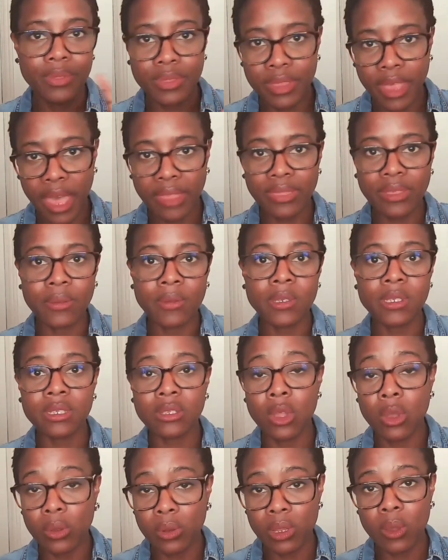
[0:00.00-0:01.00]
that there is
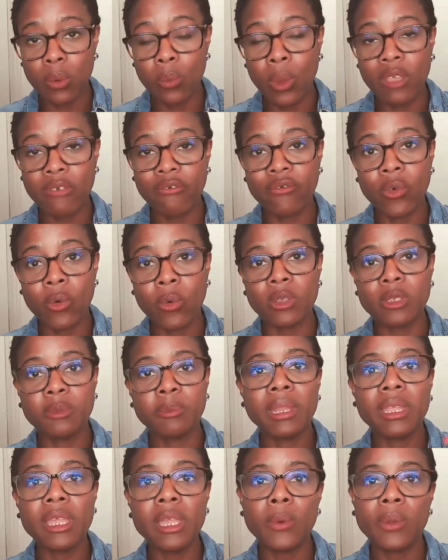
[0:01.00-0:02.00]
not only a way forwards,
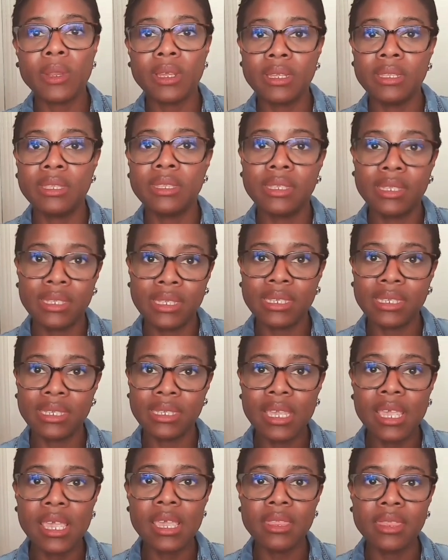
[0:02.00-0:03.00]
but equally to
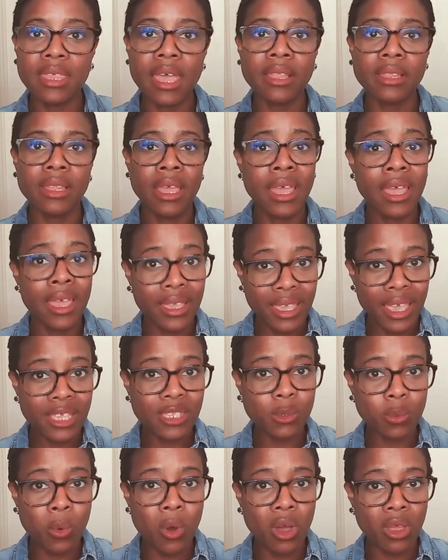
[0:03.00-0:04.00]
see that,
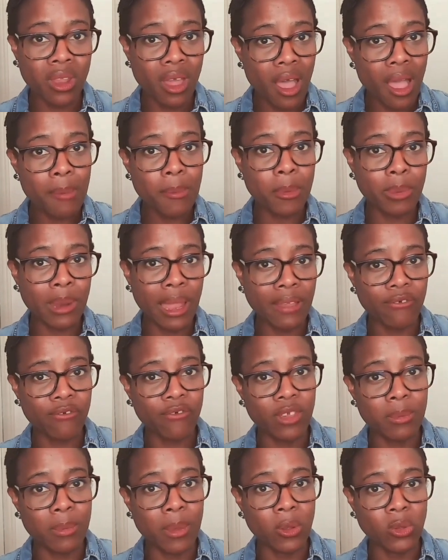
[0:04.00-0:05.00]
guess what, I'm a Black
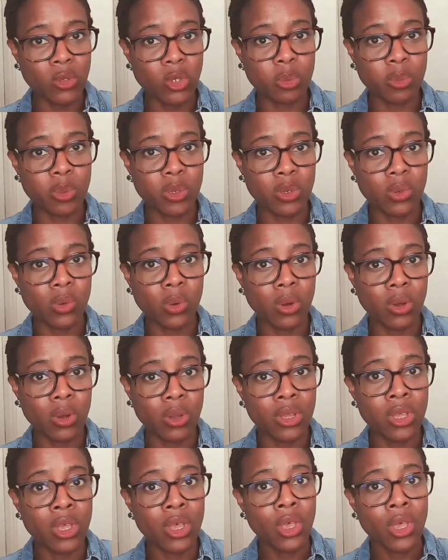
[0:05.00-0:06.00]
female
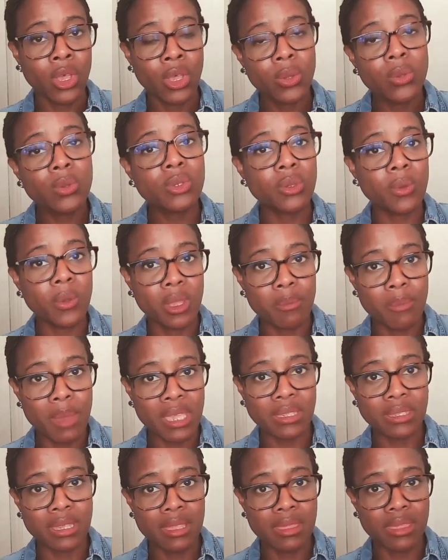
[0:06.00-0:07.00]
entrepreneur who's doing
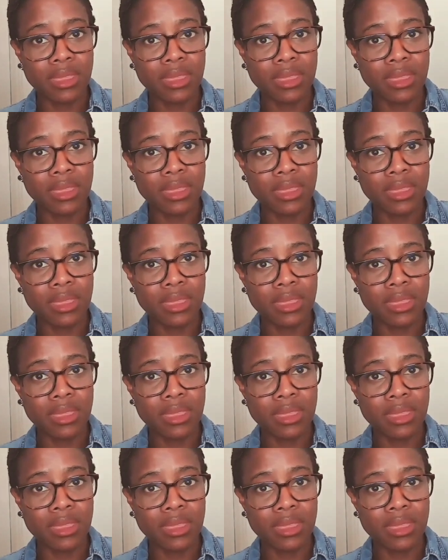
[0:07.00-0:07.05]
amazing